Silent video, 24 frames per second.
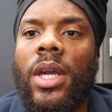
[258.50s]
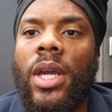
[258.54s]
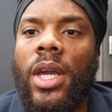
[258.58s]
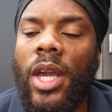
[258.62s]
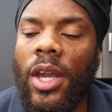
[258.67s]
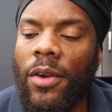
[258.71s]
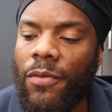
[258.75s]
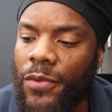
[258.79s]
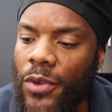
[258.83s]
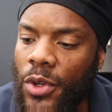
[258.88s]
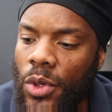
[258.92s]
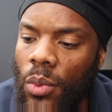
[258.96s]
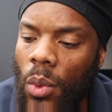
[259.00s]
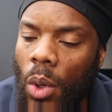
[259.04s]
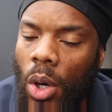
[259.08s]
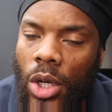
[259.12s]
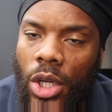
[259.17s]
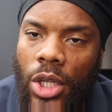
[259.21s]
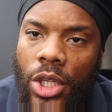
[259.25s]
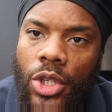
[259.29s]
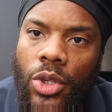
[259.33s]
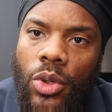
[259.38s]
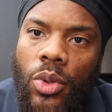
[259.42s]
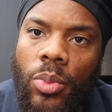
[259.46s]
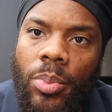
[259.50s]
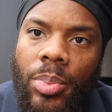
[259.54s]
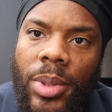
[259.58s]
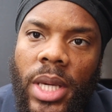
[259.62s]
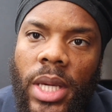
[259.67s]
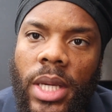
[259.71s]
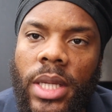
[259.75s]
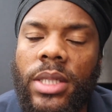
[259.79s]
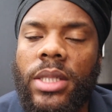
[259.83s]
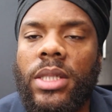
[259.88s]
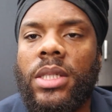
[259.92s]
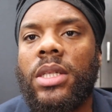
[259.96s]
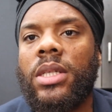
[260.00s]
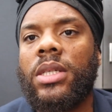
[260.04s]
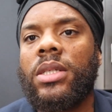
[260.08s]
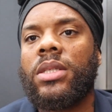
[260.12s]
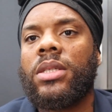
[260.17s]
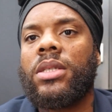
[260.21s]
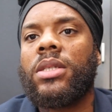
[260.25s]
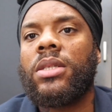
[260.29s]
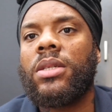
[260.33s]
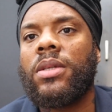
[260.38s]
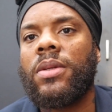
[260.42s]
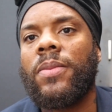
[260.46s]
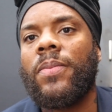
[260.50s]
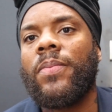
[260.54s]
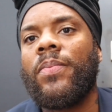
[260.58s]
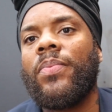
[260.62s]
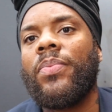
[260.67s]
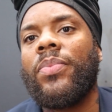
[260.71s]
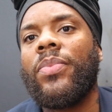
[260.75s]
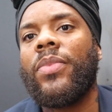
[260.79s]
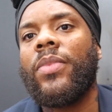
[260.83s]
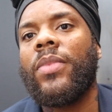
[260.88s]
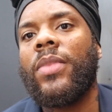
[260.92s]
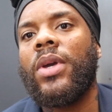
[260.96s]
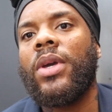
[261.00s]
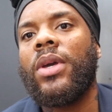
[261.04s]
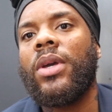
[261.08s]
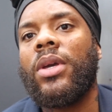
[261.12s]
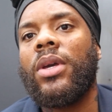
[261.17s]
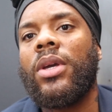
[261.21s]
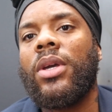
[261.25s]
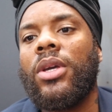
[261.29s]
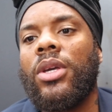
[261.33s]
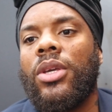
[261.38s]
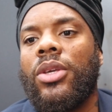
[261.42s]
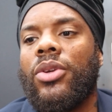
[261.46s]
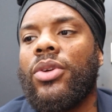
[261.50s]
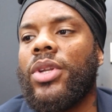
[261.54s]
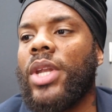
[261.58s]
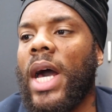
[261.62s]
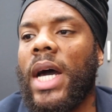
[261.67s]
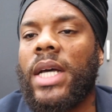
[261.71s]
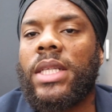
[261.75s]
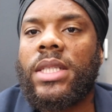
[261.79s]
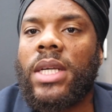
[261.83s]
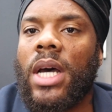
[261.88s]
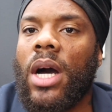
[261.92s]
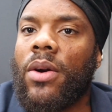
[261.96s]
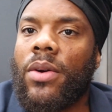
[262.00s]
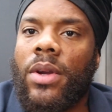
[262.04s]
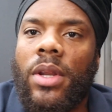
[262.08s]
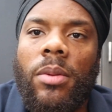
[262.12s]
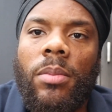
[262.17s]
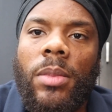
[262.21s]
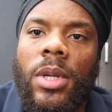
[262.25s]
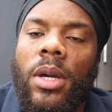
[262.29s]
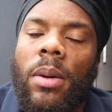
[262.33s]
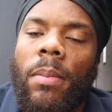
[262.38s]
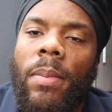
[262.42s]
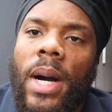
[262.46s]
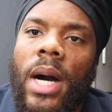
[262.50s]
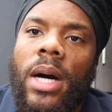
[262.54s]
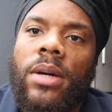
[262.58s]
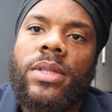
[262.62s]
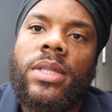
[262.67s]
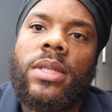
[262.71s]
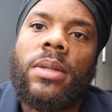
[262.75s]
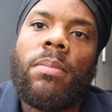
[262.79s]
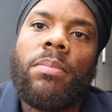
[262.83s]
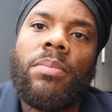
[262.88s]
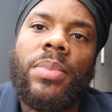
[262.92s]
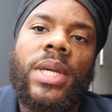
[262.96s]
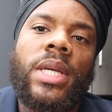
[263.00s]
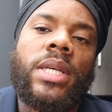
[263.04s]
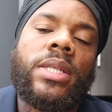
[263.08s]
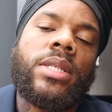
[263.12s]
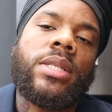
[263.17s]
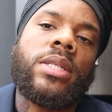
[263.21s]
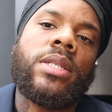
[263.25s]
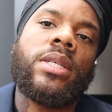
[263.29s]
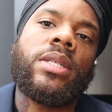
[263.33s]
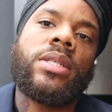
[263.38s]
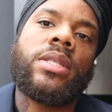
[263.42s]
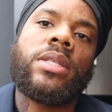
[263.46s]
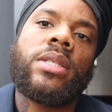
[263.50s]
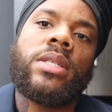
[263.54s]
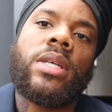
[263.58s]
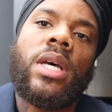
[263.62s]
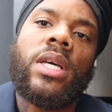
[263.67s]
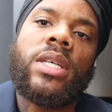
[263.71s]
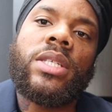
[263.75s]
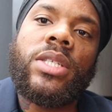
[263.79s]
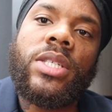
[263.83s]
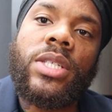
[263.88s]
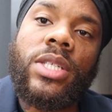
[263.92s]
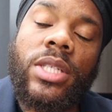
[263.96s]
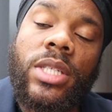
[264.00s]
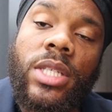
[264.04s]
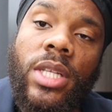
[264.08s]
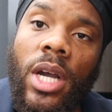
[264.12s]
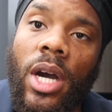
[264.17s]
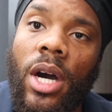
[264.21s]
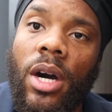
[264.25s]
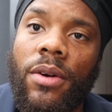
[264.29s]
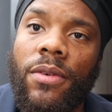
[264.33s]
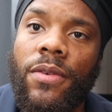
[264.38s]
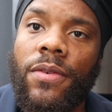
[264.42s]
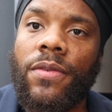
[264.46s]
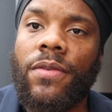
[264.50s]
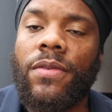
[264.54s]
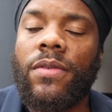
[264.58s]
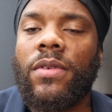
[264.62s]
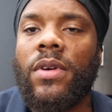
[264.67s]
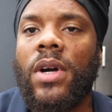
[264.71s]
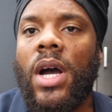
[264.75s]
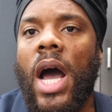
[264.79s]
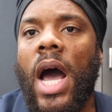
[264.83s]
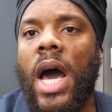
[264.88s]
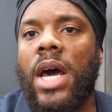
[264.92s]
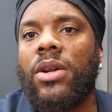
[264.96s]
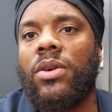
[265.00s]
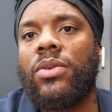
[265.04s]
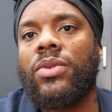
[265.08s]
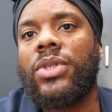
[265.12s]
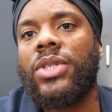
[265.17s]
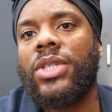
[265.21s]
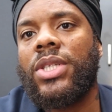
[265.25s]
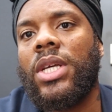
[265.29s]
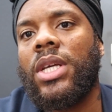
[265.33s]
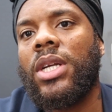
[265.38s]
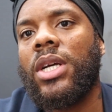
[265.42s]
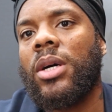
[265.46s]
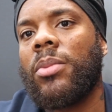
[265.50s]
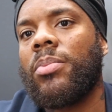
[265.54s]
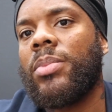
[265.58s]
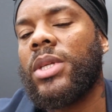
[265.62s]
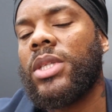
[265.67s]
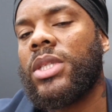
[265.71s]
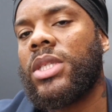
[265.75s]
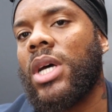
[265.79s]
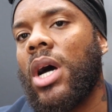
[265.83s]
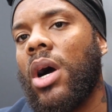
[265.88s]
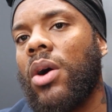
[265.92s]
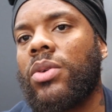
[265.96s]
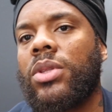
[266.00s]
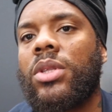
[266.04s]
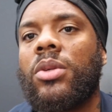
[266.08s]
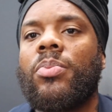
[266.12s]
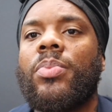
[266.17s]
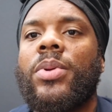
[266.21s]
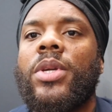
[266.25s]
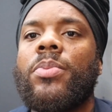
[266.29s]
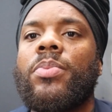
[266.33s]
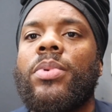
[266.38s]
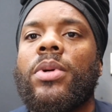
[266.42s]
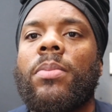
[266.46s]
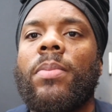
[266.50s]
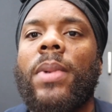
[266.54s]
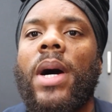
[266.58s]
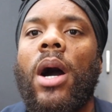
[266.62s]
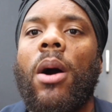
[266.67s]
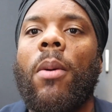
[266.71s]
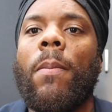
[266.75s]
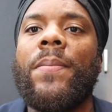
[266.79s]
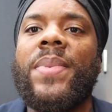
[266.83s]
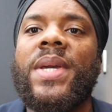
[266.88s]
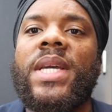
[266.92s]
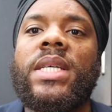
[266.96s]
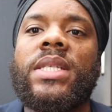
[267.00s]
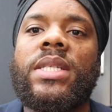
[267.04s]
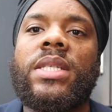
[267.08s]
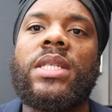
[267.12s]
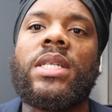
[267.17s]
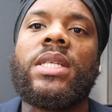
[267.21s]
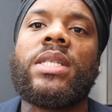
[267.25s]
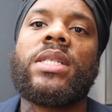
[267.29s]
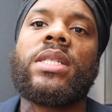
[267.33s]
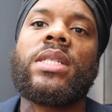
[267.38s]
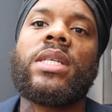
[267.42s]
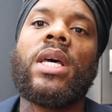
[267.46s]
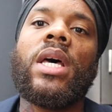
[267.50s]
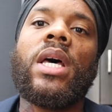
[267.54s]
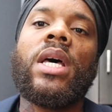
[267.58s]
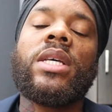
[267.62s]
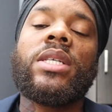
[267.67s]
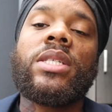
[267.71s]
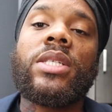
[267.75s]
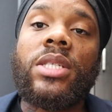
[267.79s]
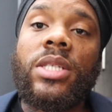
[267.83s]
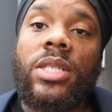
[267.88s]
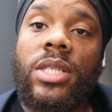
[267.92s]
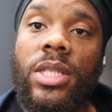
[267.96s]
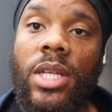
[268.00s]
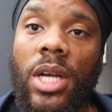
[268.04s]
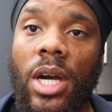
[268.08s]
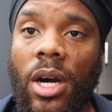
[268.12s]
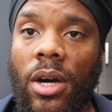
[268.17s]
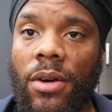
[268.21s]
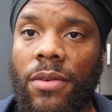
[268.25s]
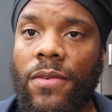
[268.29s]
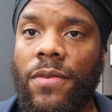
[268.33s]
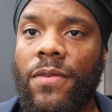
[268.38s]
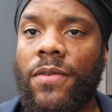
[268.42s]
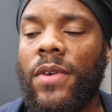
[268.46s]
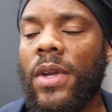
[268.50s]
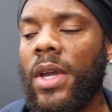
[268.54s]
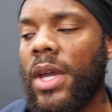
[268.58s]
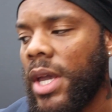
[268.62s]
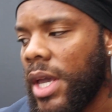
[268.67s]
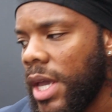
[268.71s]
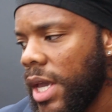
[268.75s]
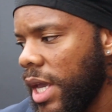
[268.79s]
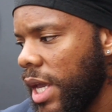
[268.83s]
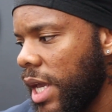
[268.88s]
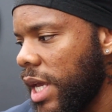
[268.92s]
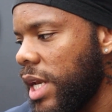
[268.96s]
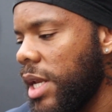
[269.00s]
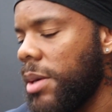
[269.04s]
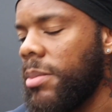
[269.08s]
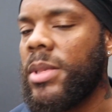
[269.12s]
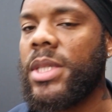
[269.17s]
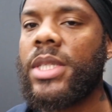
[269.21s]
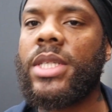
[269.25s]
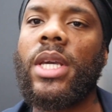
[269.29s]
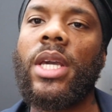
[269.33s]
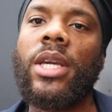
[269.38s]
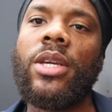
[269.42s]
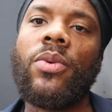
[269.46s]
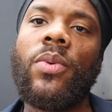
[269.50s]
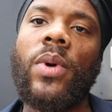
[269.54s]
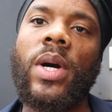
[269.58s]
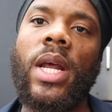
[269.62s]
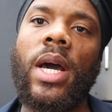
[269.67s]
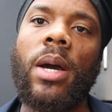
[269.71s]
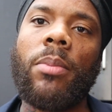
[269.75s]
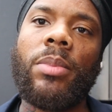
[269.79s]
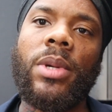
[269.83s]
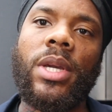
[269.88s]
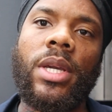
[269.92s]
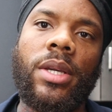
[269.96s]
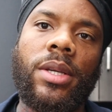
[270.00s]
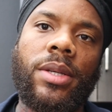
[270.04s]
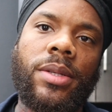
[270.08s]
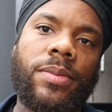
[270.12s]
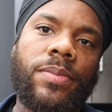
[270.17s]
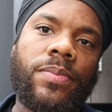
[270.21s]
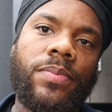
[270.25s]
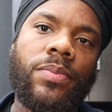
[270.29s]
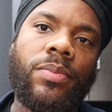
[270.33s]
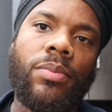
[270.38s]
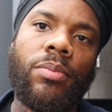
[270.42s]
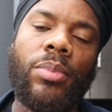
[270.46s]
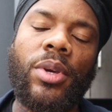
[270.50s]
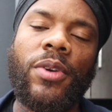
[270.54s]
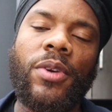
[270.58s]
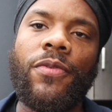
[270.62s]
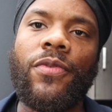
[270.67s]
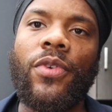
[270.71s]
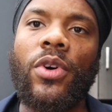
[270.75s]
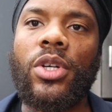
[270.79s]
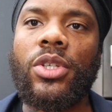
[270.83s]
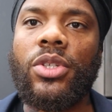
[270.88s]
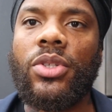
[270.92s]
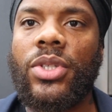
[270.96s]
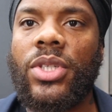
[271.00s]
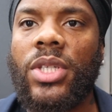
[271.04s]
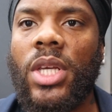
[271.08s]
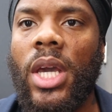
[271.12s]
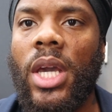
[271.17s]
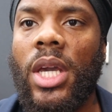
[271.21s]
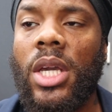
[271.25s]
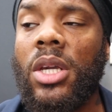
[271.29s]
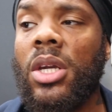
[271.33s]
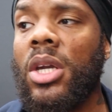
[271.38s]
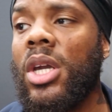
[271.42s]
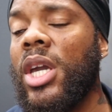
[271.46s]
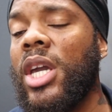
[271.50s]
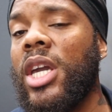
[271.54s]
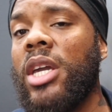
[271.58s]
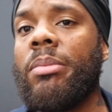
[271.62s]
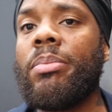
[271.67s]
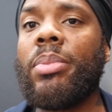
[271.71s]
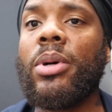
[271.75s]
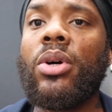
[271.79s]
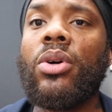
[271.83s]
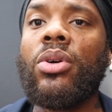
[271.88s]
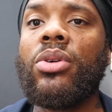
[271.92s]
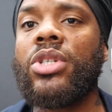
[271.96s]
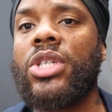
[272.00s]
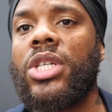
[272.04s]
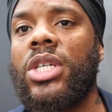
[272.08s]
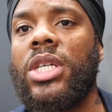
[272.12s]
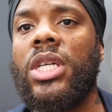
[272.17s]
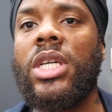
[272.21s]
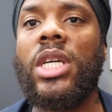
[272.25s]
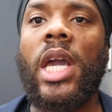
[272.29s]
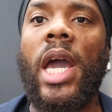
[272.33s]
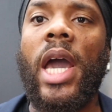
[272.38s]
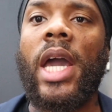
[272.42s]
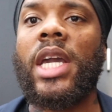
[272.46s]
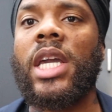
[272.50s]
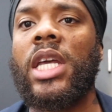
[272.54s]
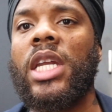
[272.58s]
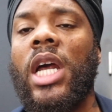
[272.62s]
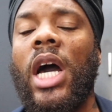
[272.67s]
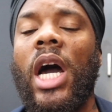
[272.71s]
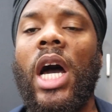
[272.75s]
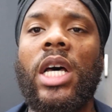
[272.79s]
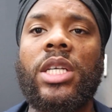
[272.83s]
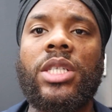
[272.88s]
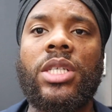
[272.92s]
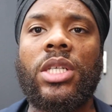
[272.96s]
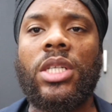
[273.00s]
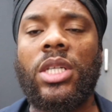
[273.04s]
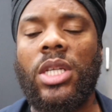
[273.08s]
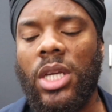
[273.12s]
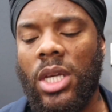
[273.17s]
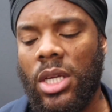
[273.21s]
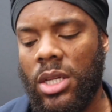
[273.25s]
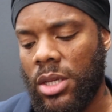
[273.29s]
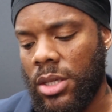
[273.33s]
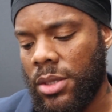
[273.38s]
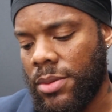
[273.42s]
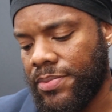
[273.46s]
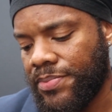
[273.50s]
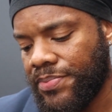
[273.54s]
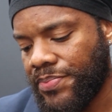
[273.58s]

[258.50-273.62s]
If you want to do business, you're not talking to me about some business stuff. I don't sit up and talk to people about business stuff. And let me tell you what I mean before you say, he bougie, he acting hossy diddy.